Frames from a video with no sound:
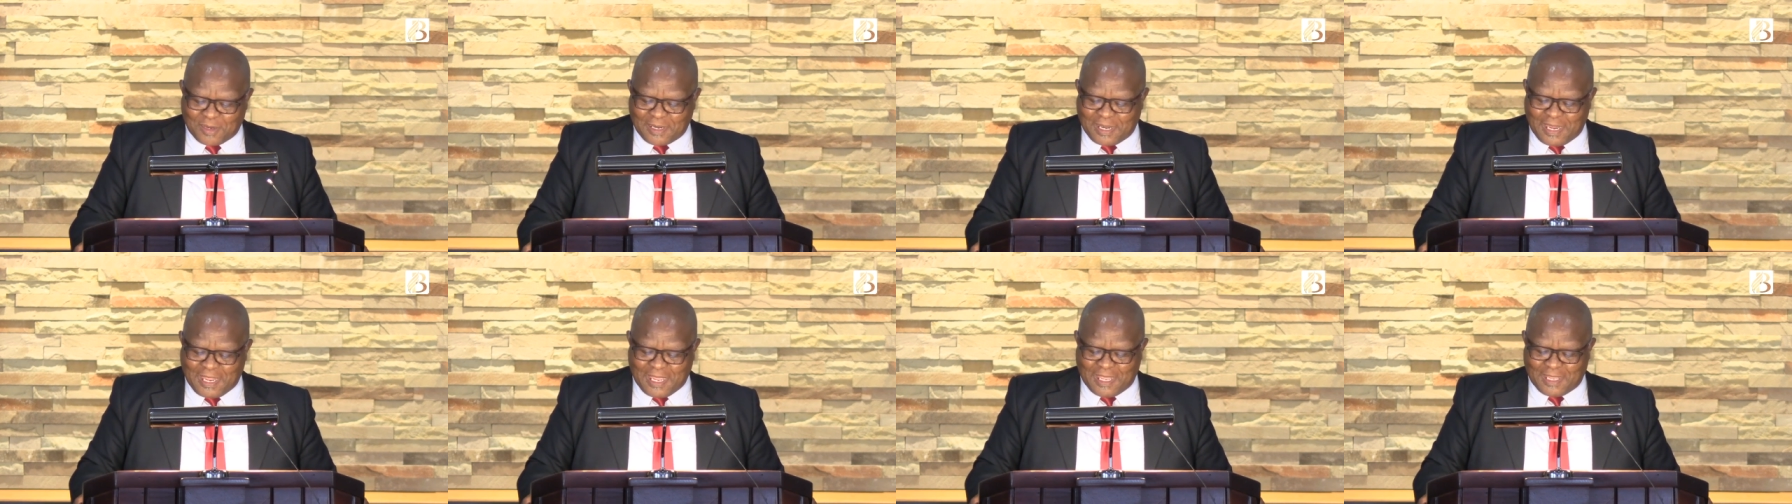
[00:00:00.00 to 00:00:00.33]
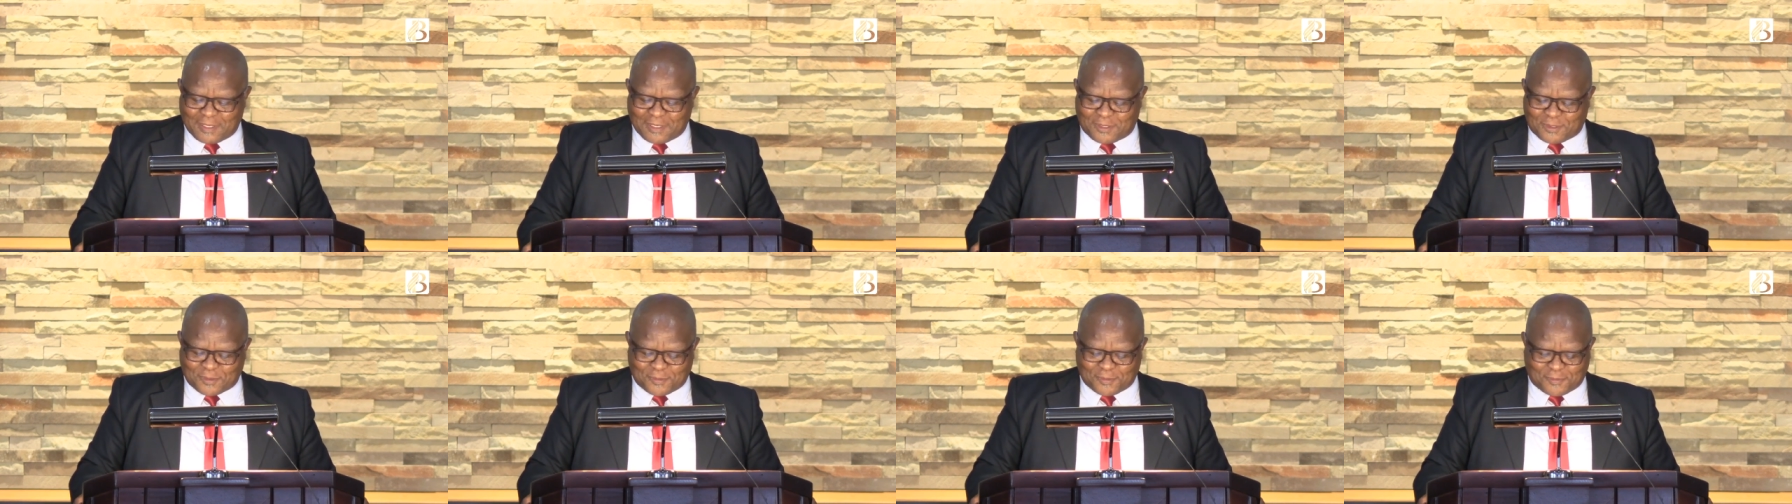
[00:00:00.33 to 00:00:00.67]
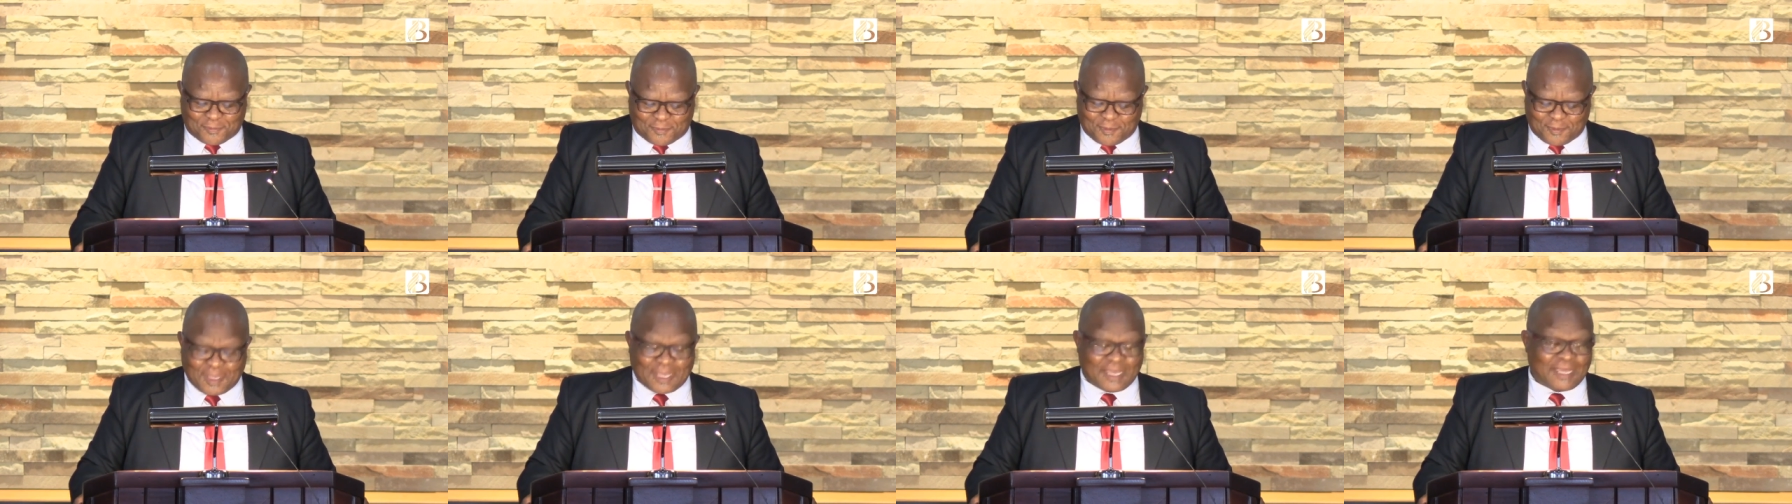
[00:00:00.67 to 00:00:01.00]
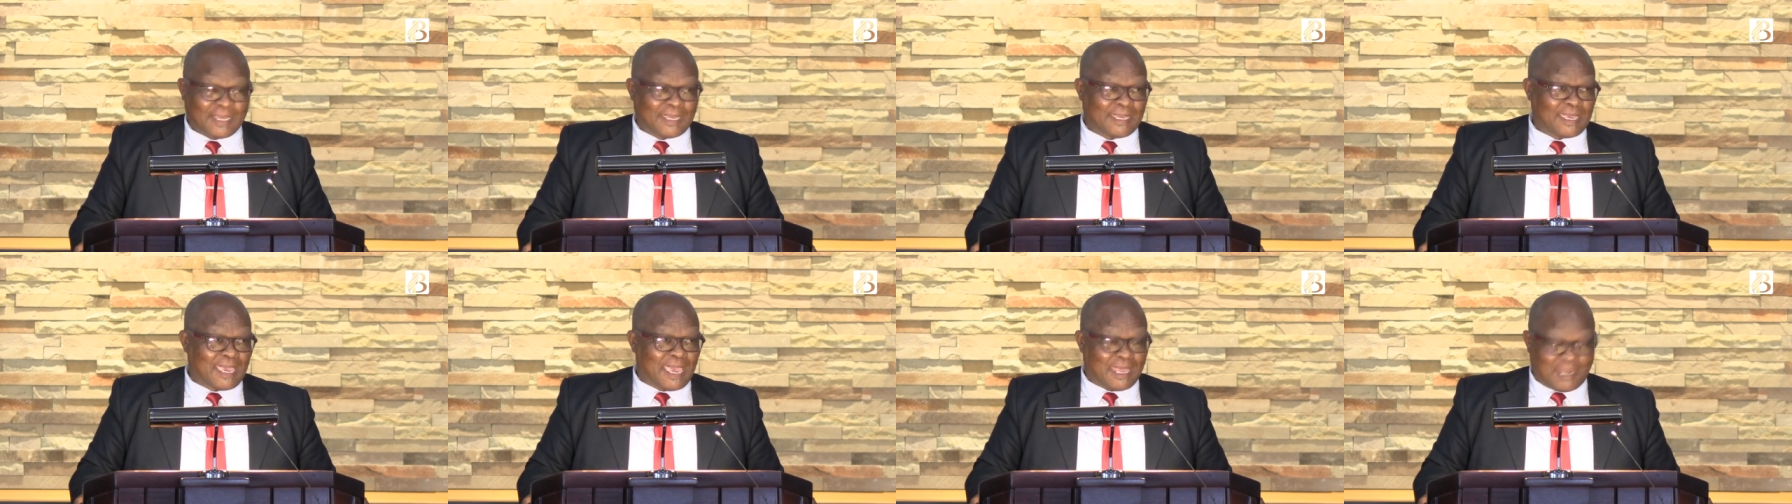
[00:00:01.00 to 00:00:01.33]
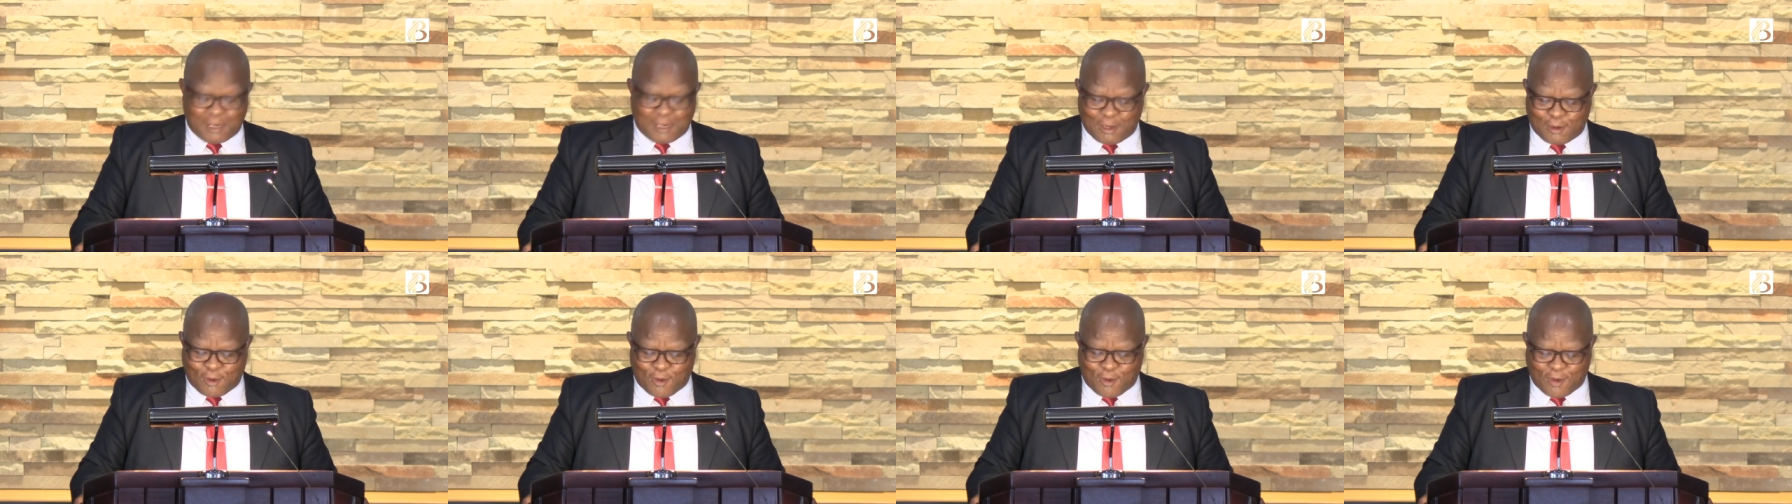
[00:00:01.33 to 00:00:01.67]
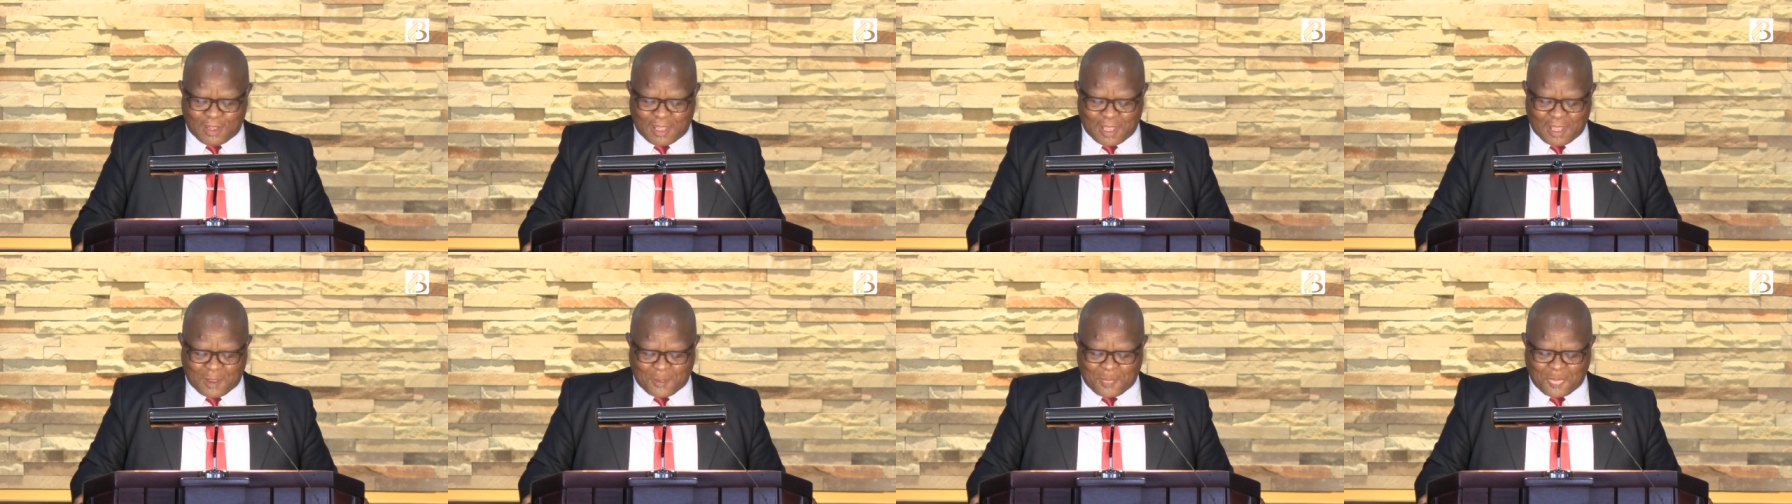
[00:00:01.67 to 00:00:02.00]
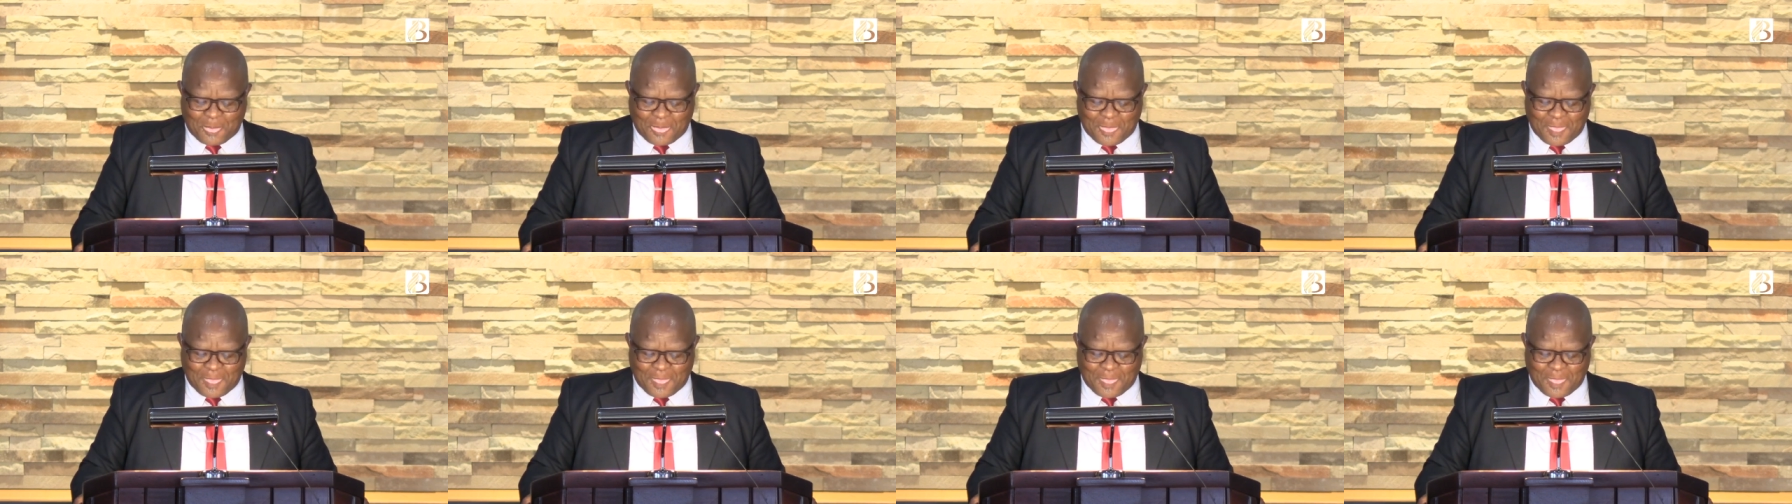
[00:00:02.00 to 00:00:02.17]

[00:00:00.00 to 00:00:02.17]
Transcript: need to fear any longer.